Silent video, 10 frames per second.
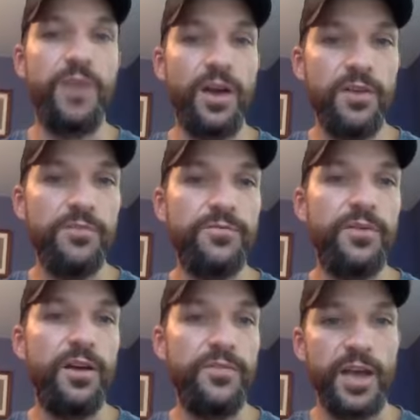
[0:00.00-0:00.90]
of
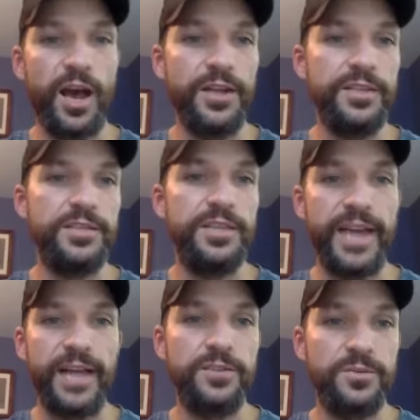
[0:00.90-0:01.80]
the audience and the
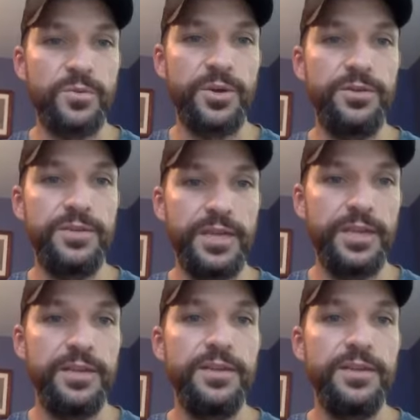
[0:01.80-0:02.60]
analysis work you did?